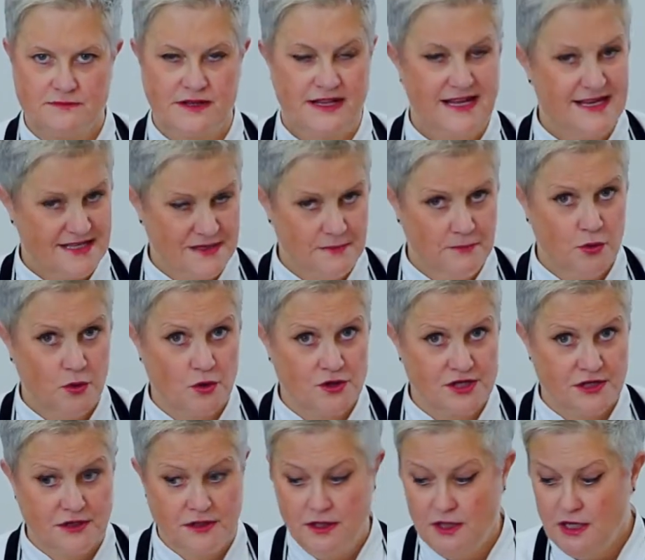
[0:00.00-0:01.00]
And that's
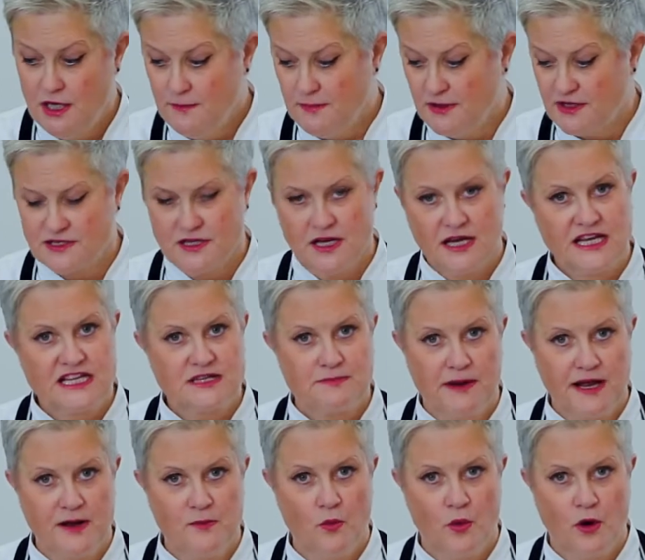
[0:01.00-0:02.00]
important, because I'll
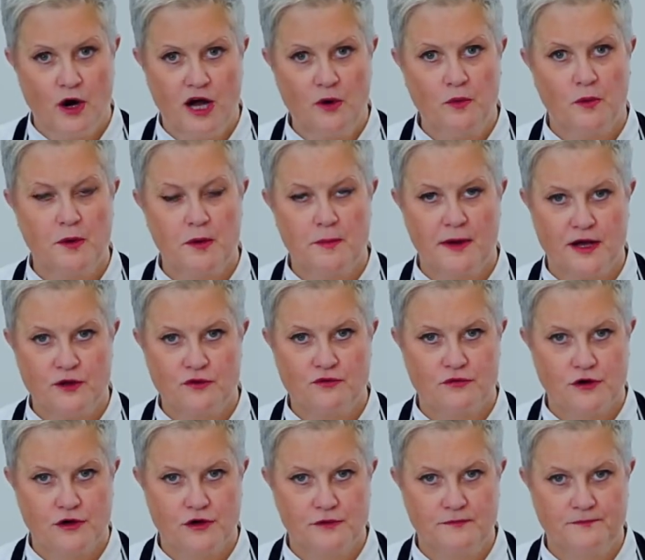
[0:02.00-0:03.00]
explain why when we make the
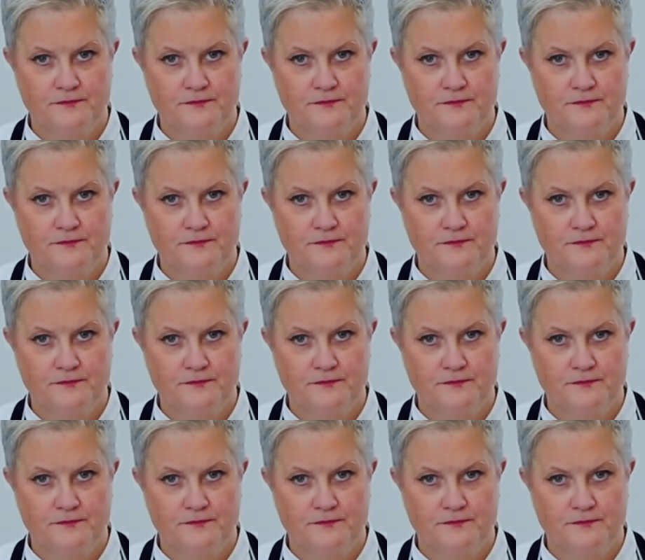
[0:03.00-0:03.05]
roux.